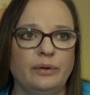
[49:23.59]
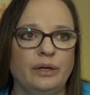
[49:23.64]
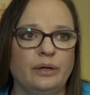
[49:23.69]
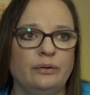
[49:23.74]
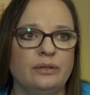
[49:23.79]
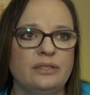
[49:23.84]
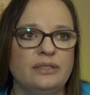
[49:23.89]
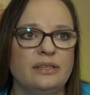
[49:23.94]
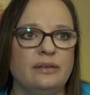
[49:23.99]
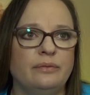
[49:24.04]

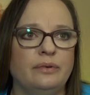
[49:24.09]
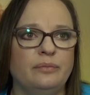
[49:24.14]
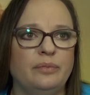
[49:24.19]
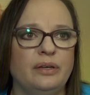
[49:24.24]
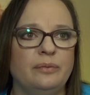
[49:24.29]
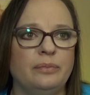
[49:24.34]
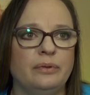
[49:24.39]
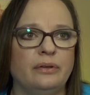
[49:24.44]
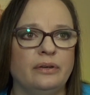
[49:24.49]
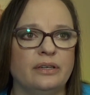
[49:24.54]
We notice that
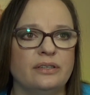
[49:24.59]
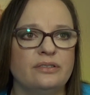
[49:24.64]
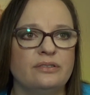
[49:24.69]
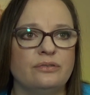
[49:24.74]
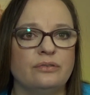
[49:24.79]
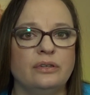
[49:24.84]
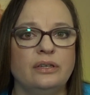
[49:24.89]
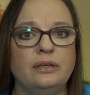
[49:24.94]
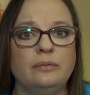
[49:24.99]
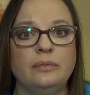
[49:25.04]
when people are
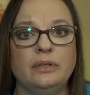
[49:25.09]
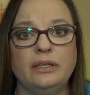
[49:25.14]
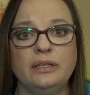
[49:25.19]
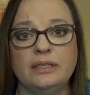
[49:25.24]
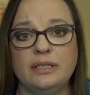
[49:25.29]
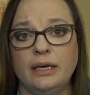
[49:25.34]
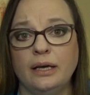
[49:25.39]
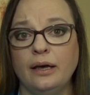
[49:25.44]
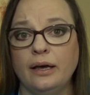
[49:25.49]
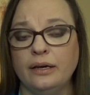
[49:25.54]

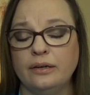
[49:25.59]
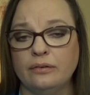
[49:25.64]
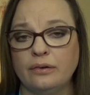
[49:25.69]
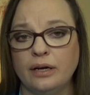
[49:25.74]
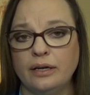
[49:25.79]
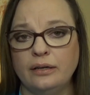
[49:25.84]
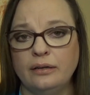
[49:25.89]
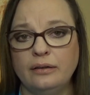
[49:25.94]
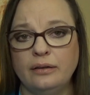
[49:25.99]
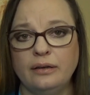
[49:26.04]
extremely
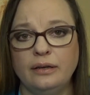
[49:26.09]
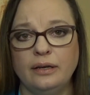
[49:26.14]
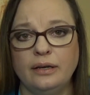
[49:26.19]
dehydrated,